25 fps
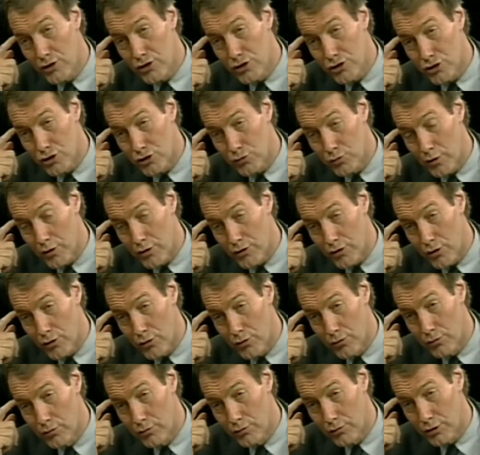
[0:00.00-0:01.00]
registers with
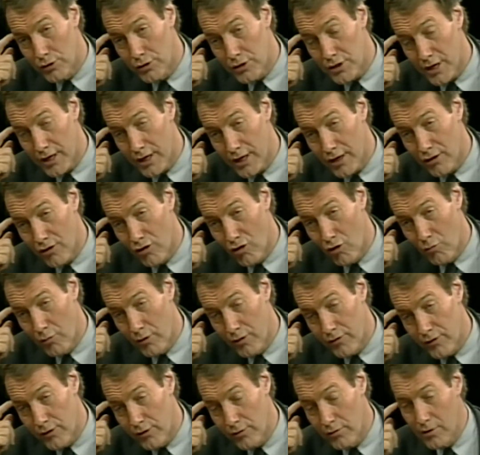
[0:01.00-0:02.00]
you, you take it
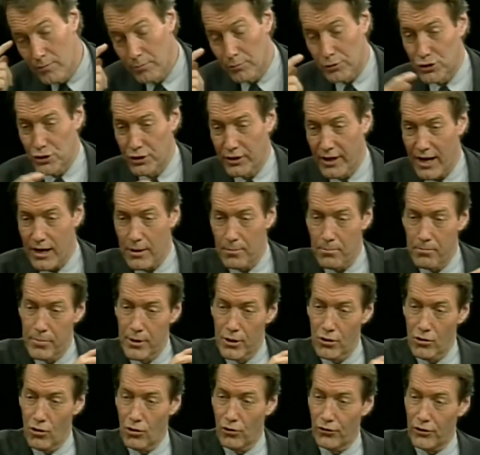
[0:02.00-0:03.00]
home with you, but you got to
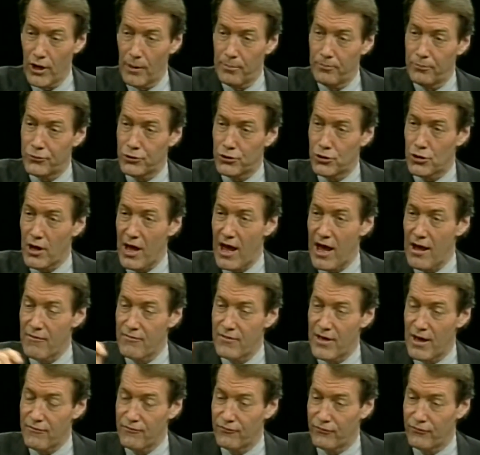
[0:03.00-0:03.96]
build up to have